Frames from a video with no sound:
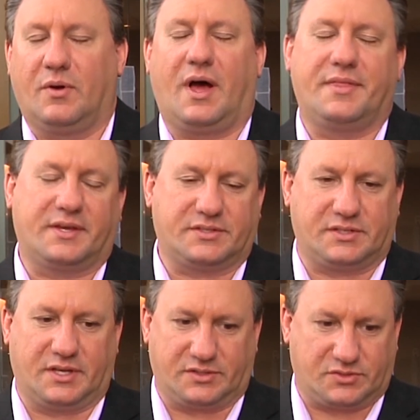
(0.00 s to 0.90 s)
Well, I think
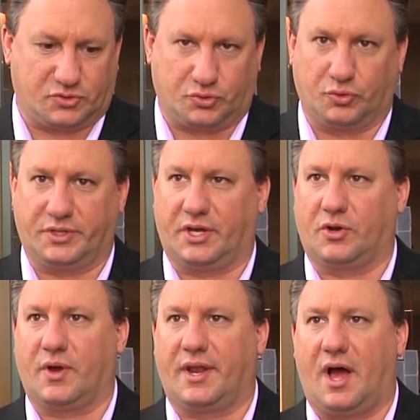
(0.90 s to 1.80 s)
it's truly a
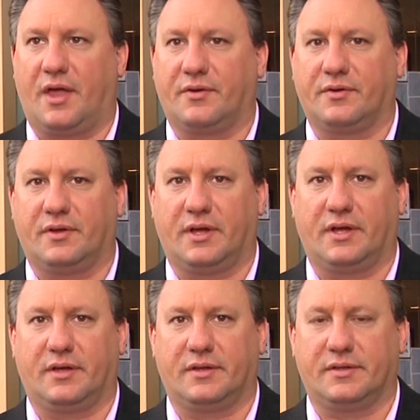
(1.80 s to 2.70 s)
great honor,
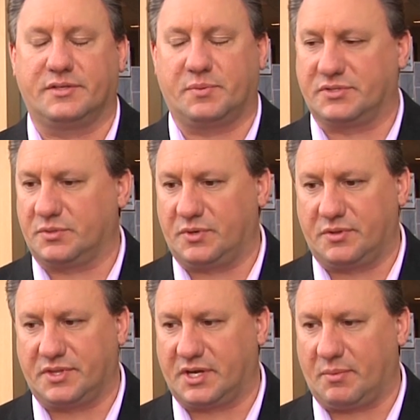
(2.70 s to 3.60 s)
especially when you
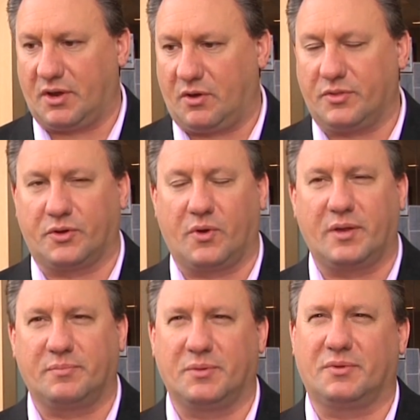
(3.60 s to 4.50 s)
think about all the
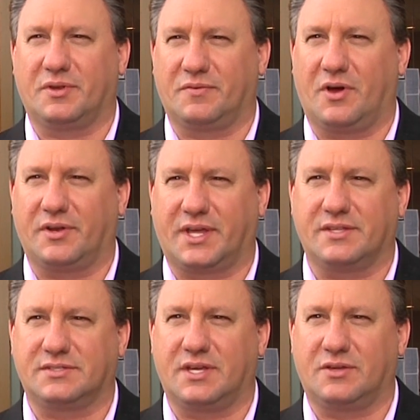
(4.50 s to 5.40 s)
great people that have gone to
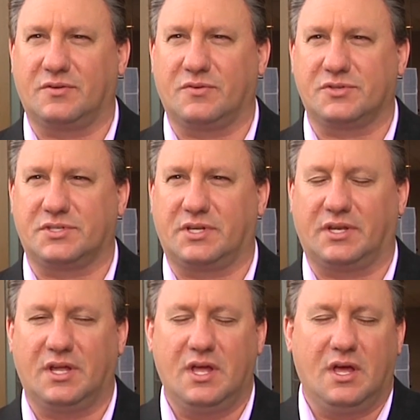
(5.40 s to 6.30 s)
Kent State University and
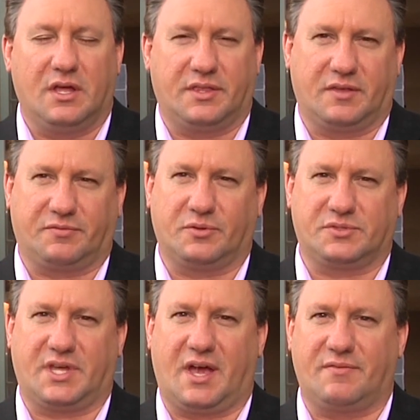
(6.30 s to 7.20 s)
the influence
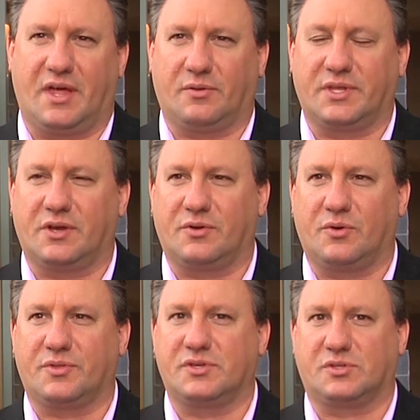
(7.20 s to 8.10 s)
they have not only here in
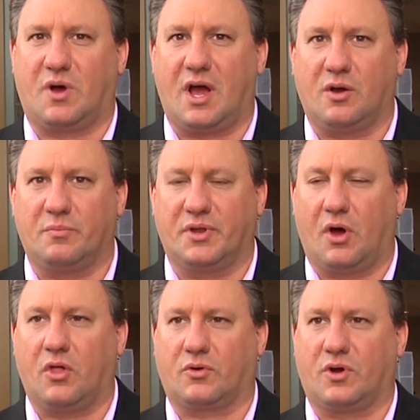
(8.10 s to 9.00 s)
Northeast Ohio, but
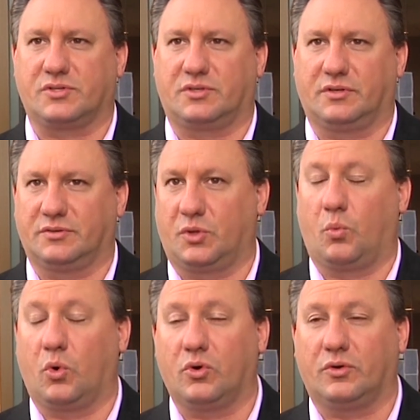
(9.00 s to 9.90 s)
all across the
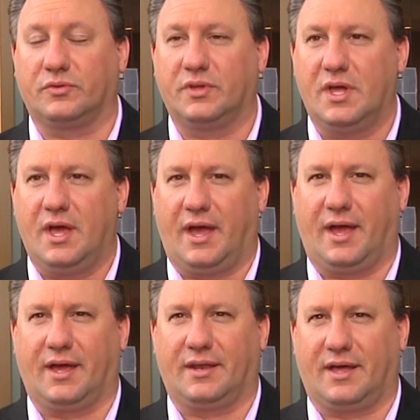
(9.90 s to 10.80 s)
world.
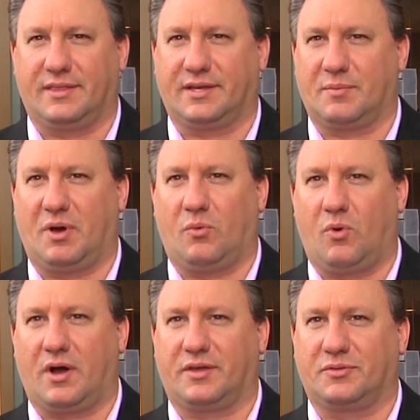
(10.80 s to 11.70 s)
And I think about
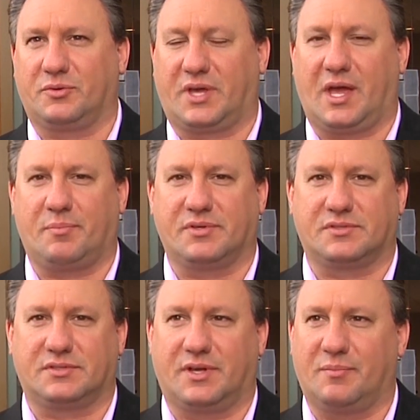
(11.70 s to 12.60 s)
walking through
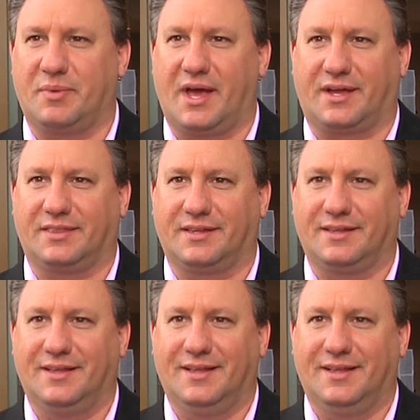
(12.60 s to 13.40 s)
campus back in the